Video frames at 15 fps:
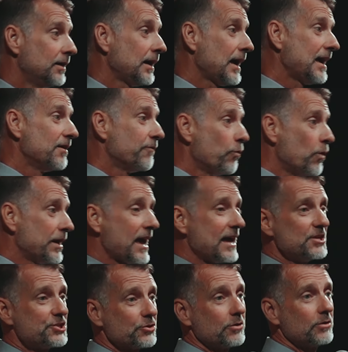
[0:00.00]
And if one
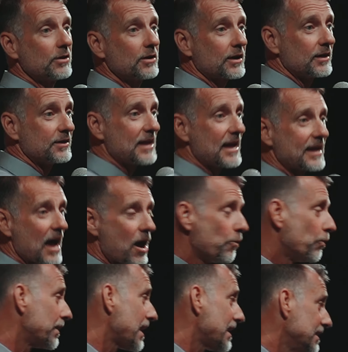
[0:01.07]
angel can take out
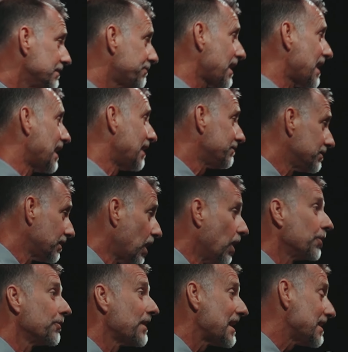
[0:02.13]

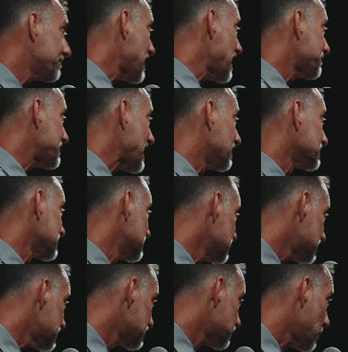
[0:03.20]
185,000, this
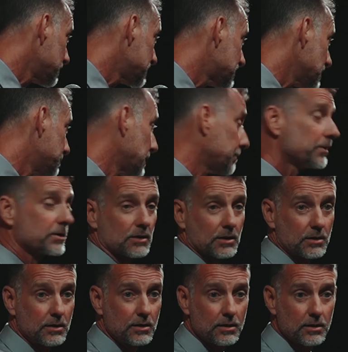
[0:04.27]
is just what we see biblically.
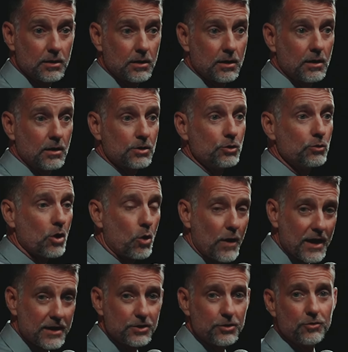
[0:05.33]
You go
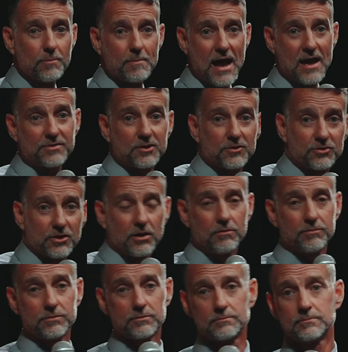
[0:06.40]
ahead and do the math yourself.